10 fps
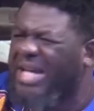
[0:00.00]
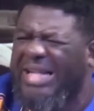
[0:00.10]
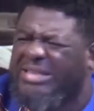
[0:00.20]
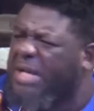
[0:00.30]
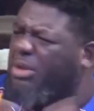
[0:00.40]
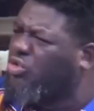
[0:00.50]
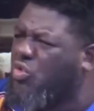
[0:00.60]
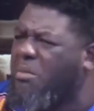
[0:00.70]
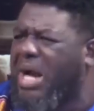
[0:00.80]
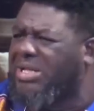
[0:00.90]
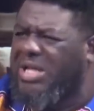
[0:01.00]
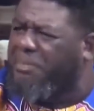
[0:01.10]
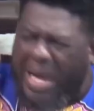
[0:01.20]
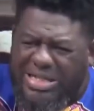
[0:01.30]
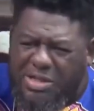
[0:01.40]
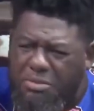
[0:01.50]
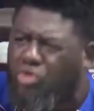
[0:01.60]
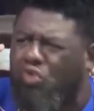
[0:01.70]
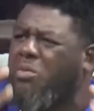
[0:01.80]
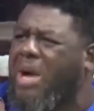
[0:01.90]
Yeah, Jimmy too much. Nipa Jimmy
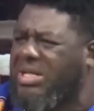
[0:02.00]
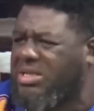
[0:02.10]
too much.